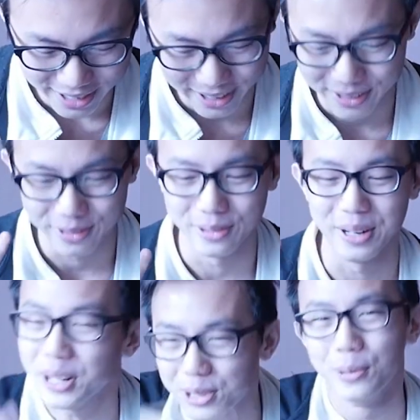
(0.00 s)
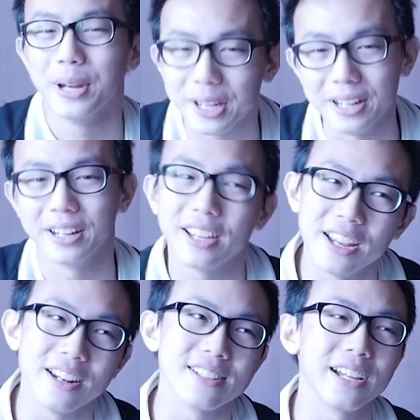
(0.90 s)
you're already doing it
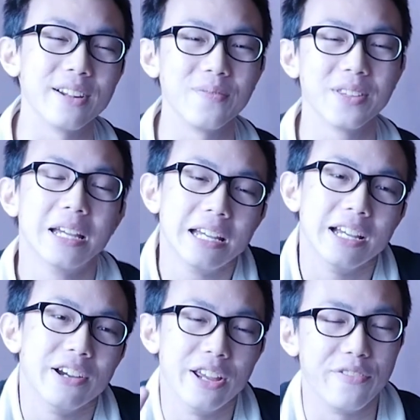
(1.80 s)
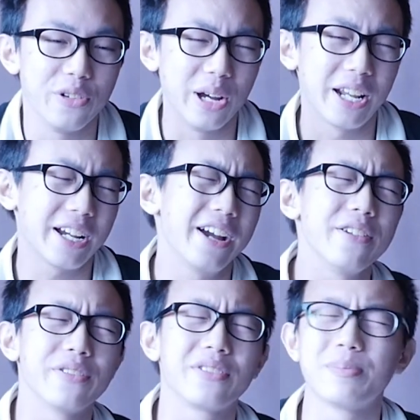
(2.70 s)
again. It's like, if you are the kind
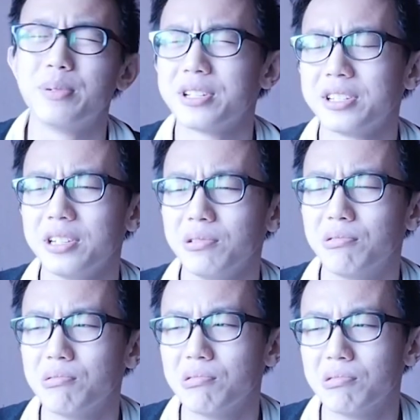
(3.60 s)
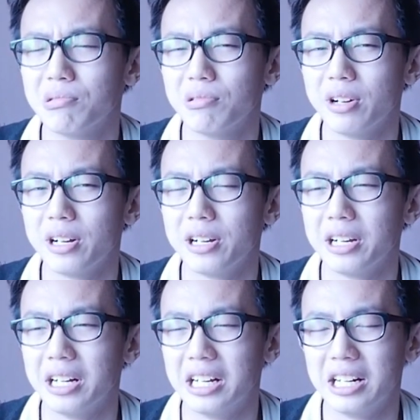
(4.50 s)
of person who
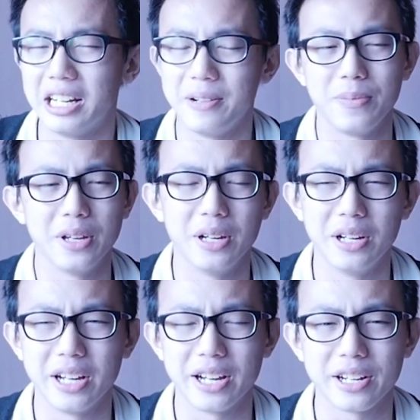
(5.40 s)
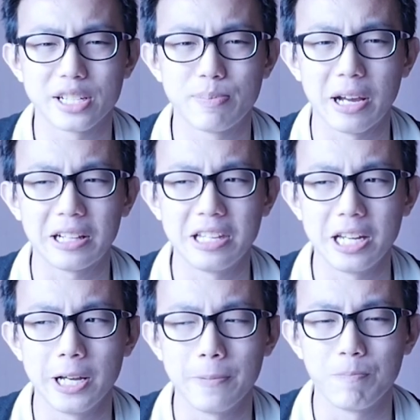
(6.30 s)
like
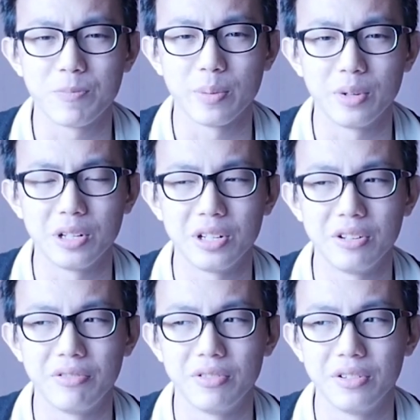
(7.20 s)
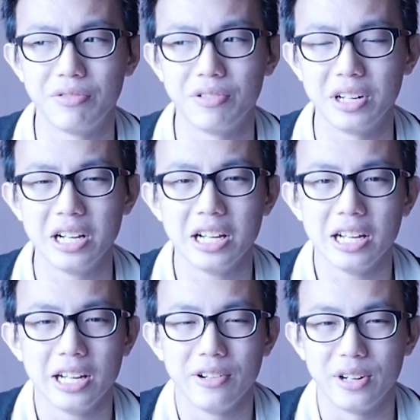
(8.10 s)
expecting something different,
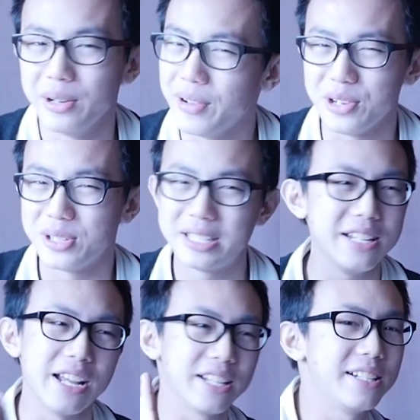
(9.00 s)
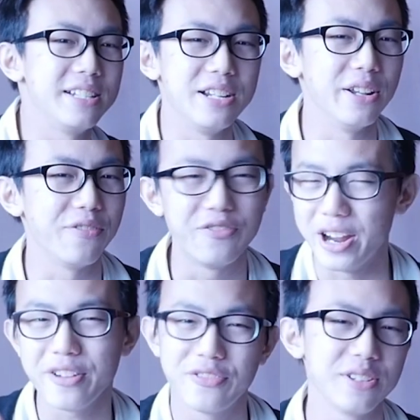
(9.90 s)
when you see that scene, the
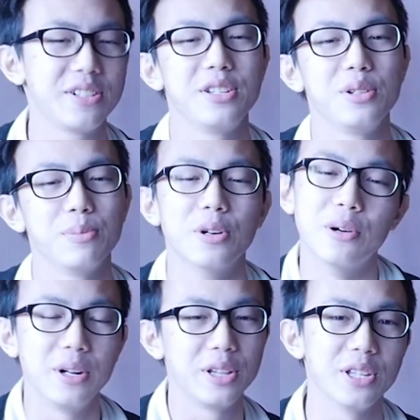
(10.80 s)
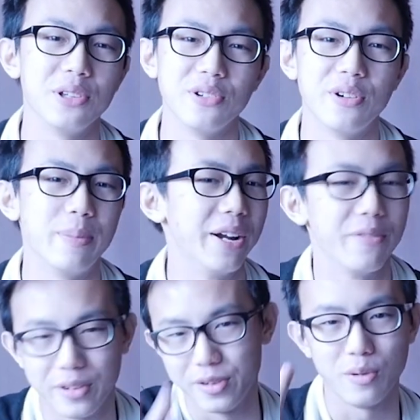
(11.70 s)
very first scene will already turn you on. But
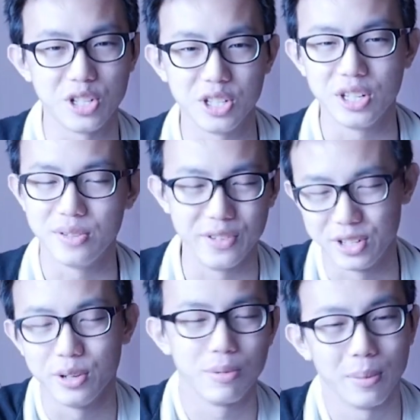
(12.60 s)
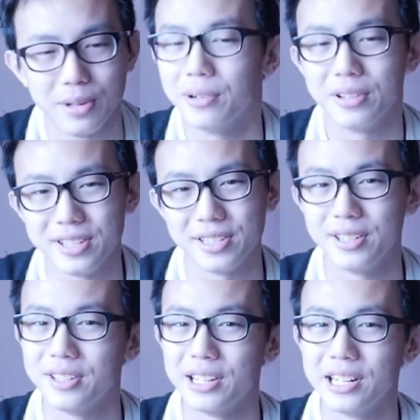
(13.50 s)
if you're watching this video, you probably already
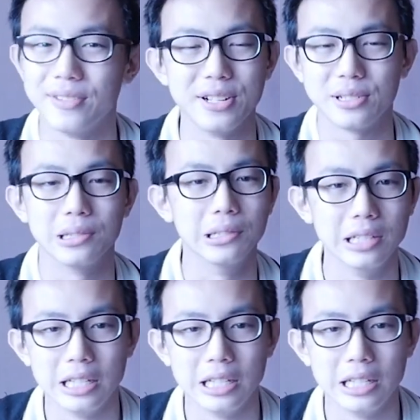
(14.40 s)
seen it anyway. So